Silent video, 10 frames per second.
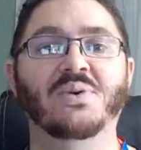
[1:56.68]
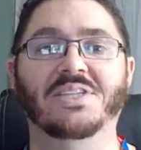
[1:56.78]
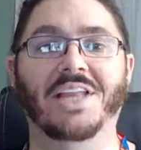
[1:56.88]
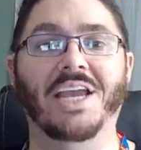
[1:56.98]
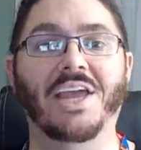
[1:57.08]

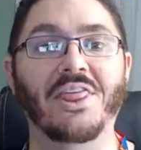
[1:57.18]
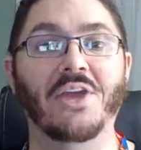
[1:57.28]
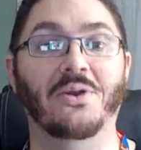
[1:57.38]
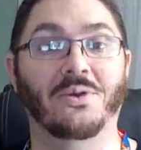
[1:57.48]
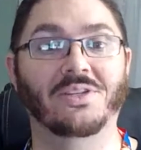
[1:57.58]
was like
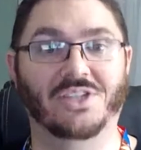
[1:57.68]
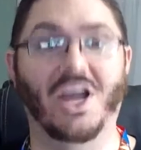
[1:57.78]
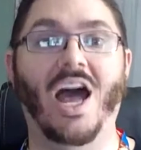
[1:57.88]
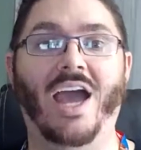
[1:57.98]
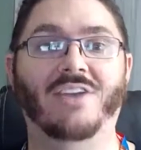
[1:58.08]

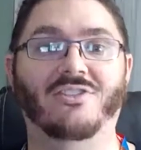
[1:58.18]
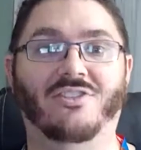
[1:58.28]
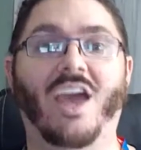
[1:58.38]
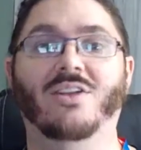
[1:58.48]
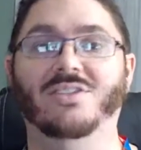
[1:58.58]

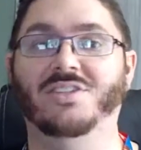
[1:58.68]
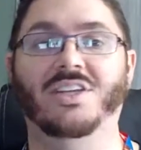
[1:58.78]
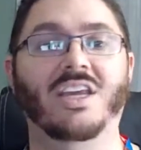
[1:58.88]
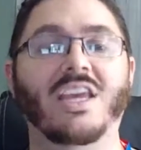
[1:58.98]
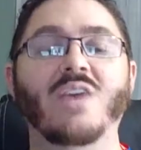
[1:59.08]
theater-sized
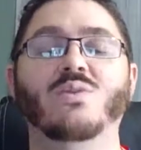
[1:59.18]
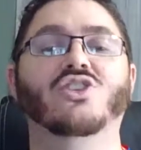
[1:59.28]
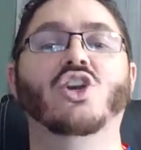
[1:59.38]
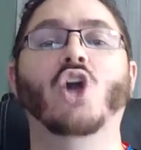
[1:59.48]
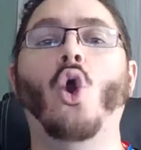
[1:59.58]
LCD. It
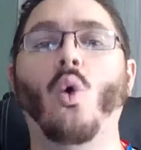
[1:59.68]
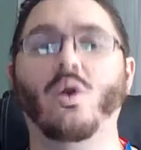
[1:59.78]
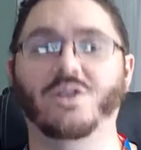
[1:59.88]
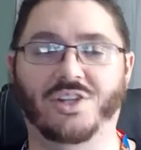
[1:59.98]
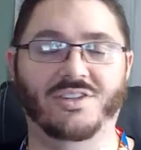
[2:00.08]
was
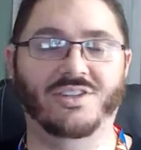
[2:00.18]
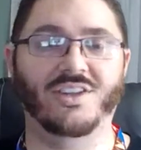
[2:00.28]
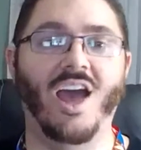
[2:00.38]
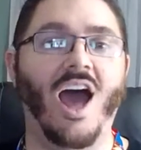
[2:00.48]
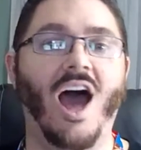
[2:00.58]
gorgeous.
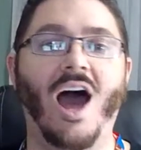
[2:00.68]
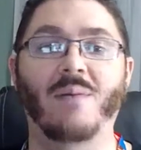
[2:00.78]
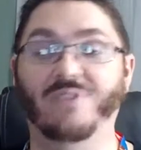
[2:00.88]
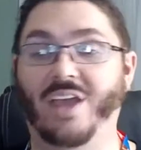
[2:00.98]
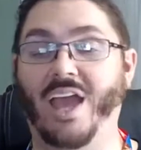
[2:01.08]

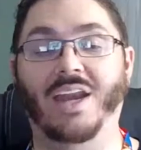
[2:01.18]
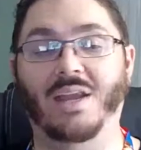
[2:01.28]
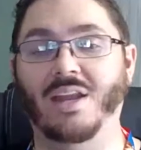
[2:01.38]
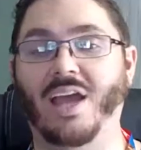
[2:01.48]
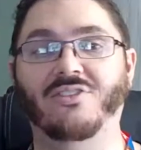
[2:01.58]
Um, they had
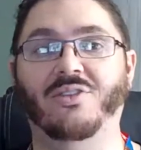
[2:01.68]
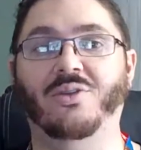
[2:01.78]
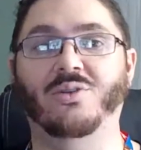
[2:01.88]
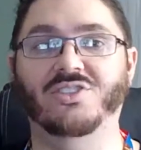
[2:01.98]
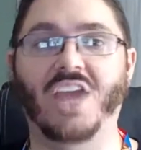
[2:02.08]
a nice
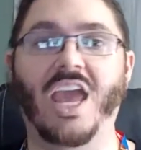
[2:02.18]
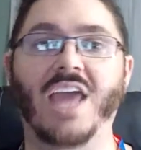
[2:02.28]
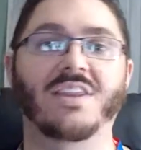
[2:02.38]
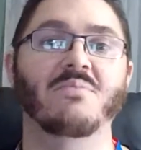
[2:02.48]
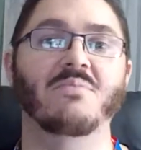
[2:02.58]
little stand in the